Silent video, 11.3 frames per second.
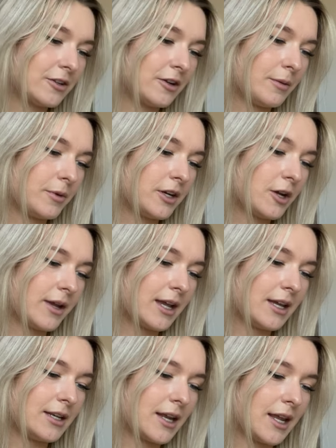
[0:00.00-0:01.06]
I'm gonna go
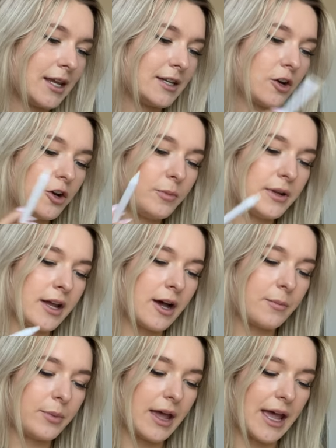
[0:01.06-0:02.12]
ahead and open
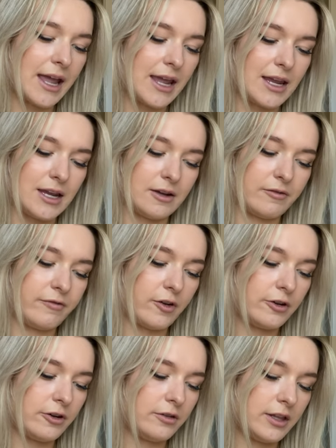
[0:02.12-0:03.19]
up a
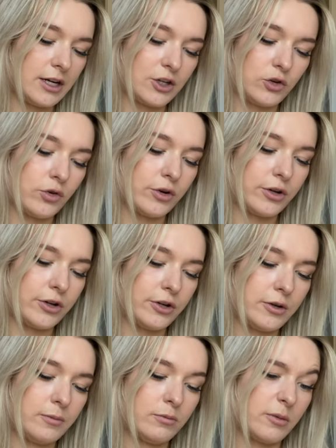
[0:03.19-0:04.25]
photo that I took
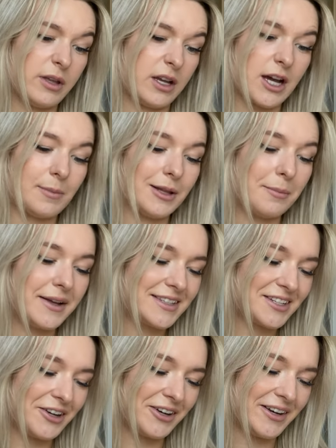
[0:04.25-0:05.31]
probably a couple of months ago